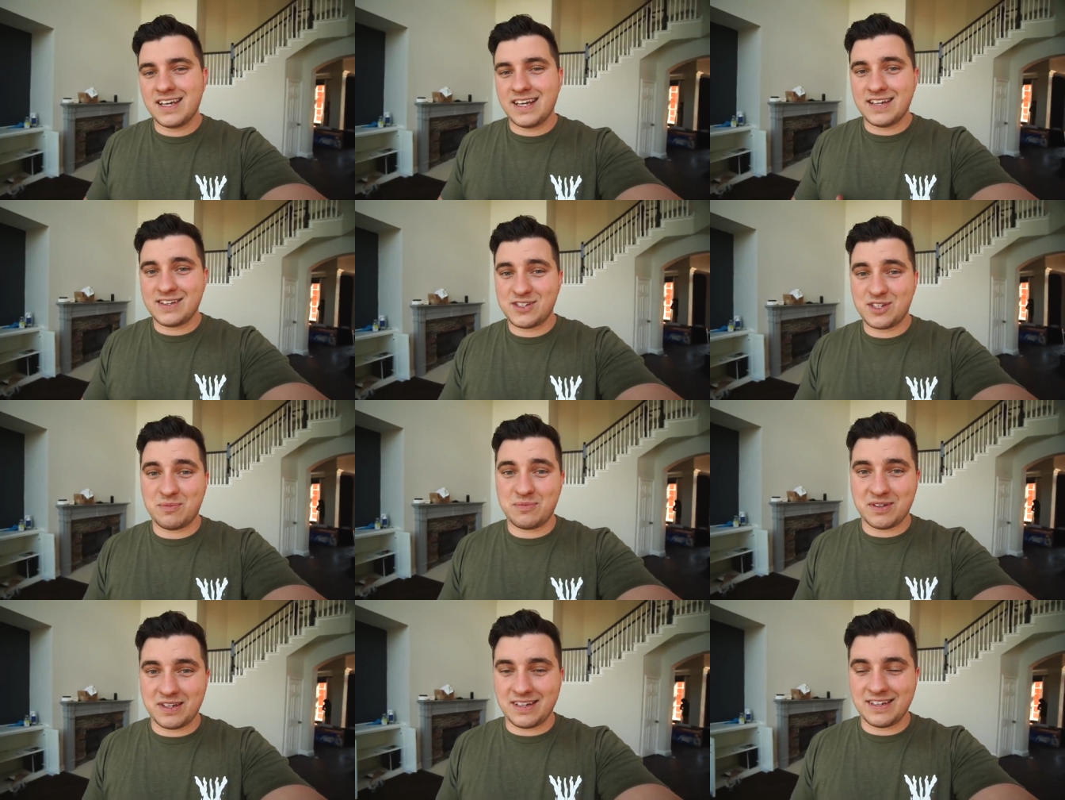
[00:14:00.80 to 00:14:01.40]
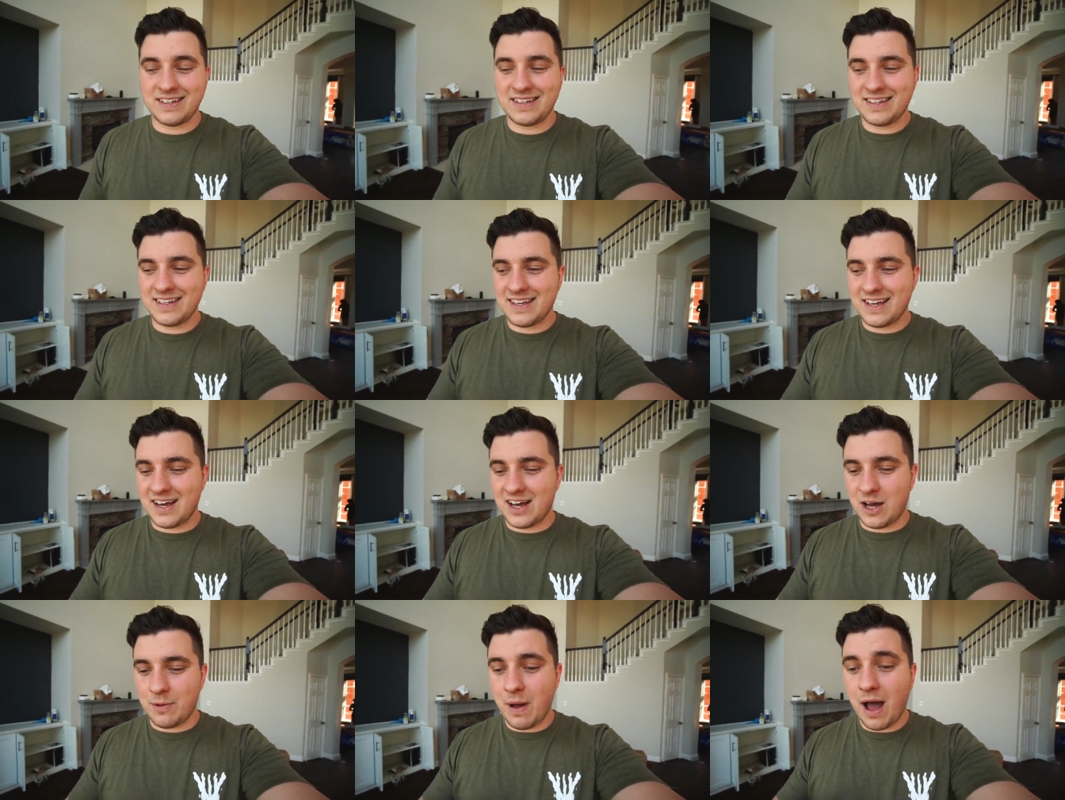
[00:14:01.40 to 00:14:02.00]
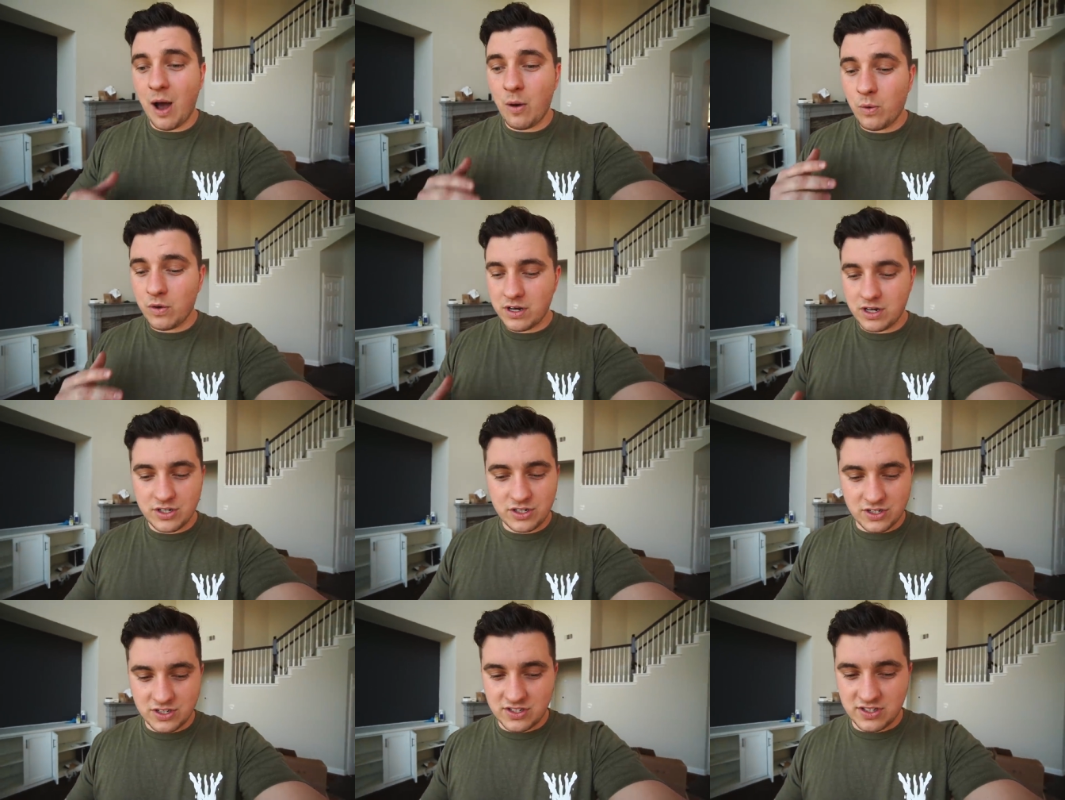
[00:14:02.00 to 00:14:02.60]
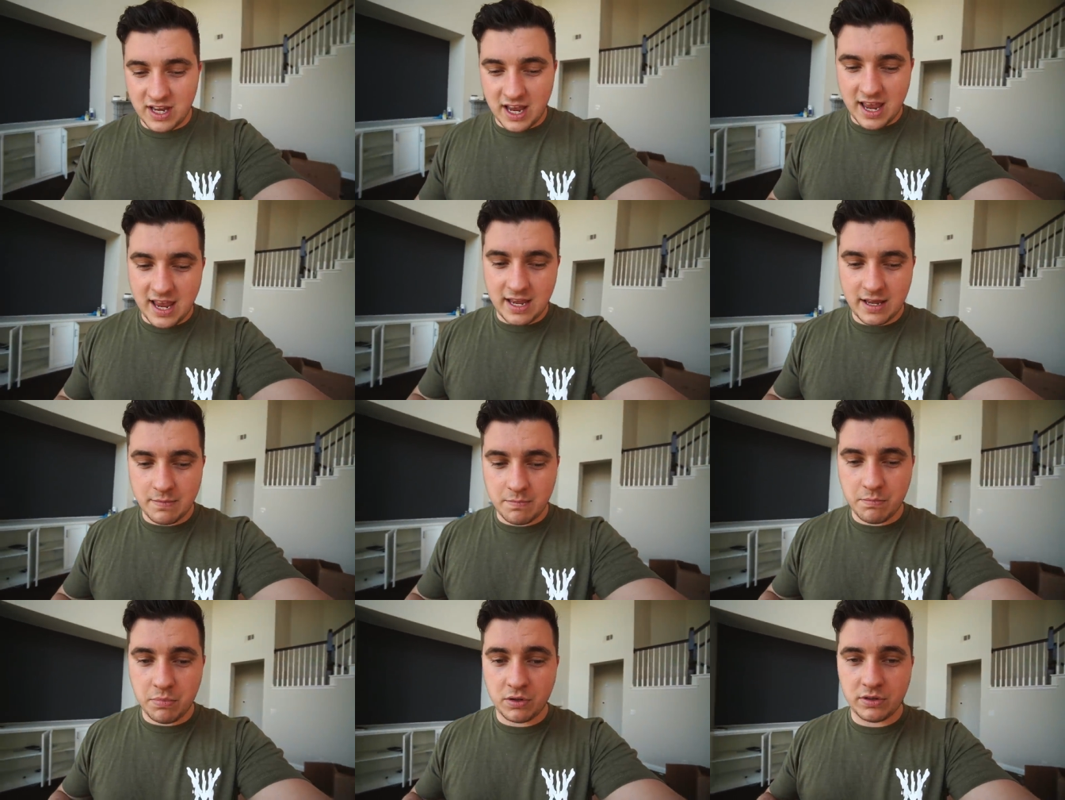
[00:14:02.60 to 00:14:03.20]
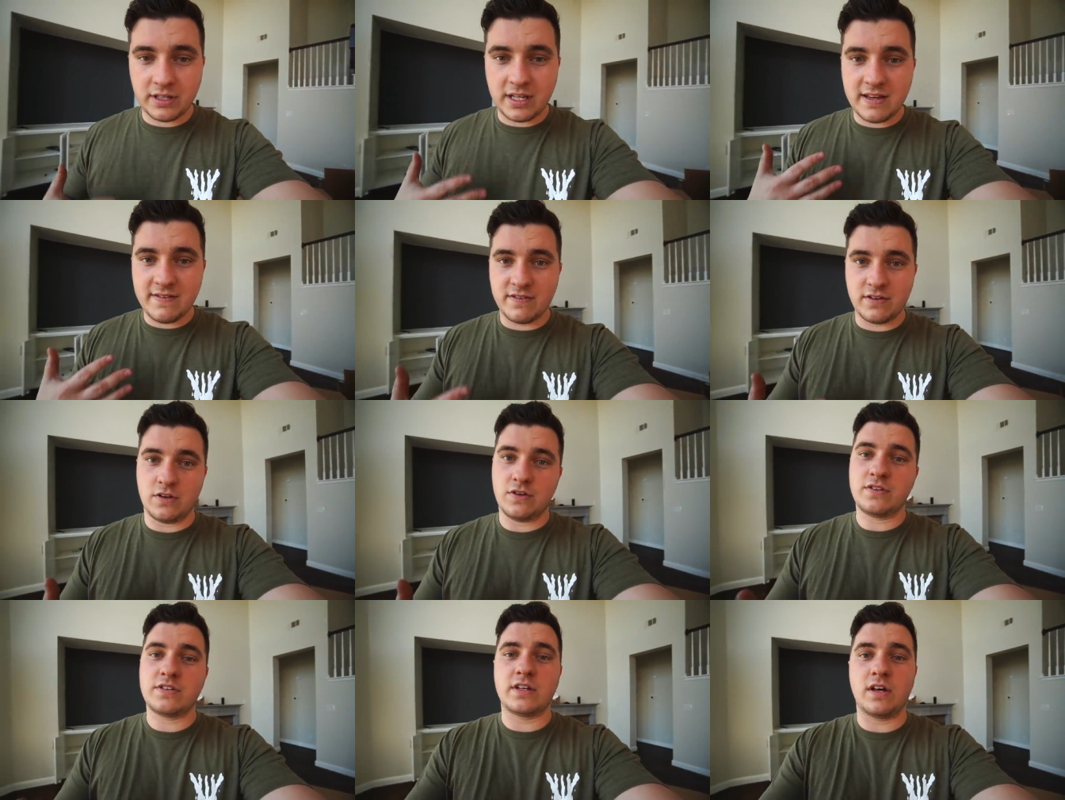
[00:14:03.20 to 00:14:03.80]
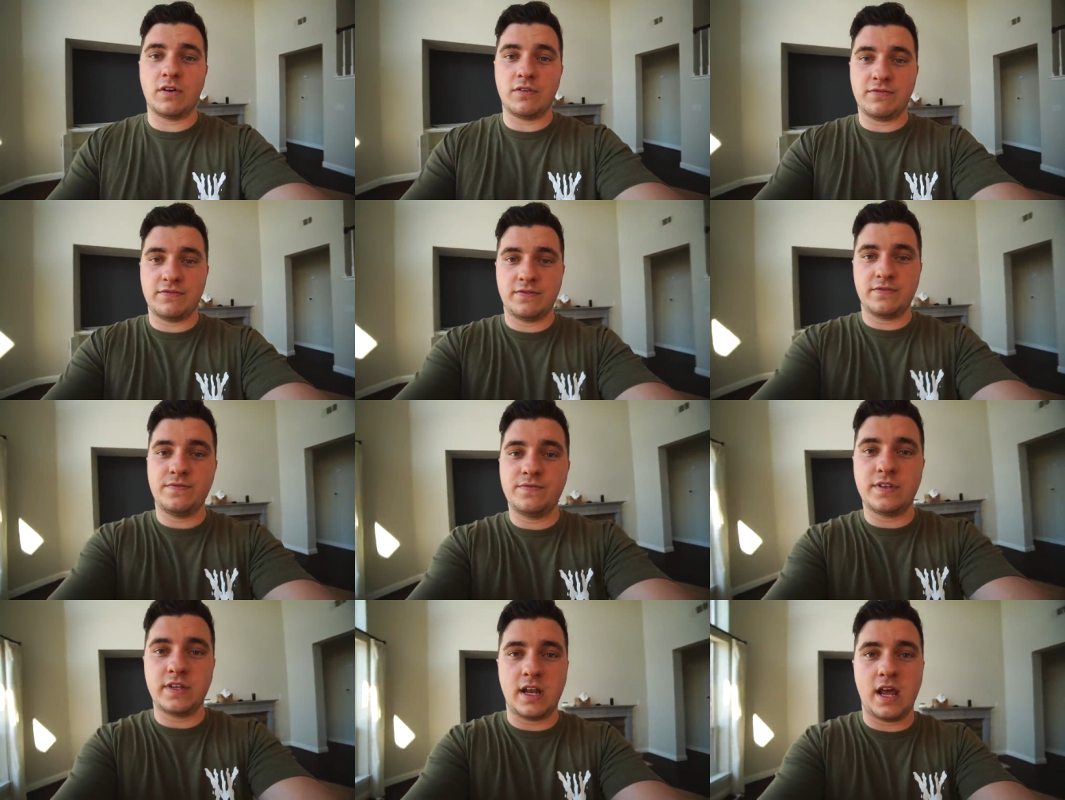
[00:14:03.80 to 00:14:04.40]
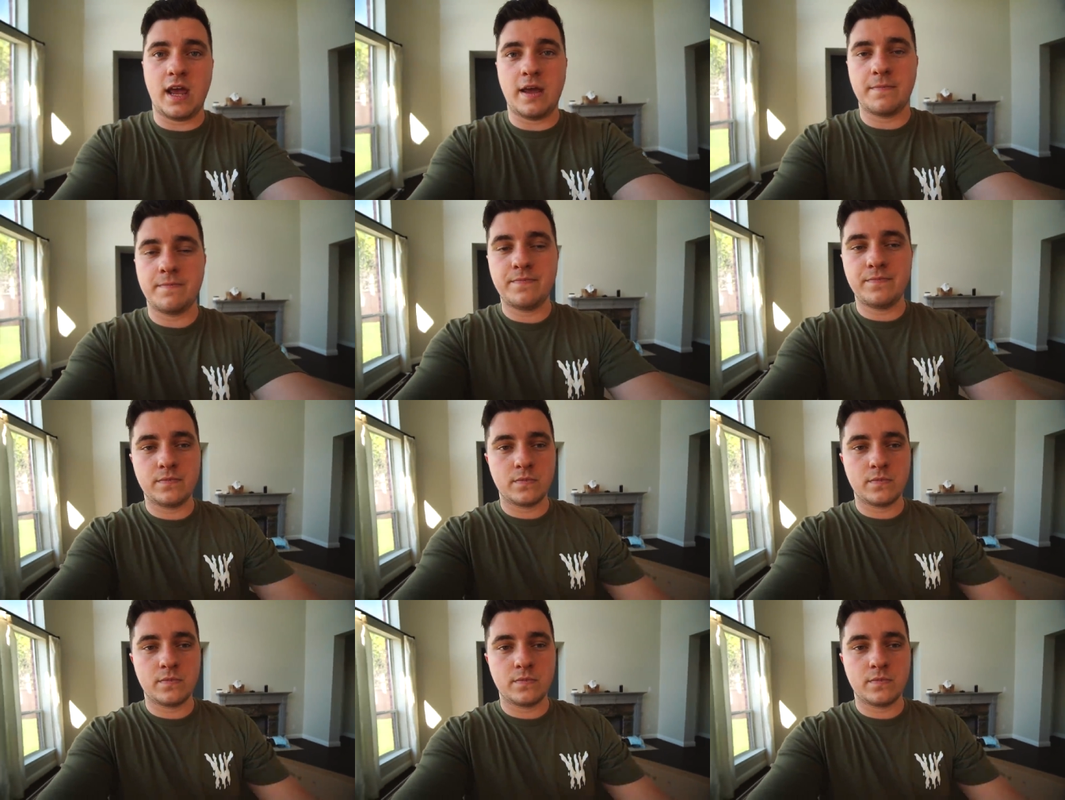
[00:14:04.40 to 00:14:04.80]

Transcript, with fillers: and get something um, I want to just say believe in yourself today.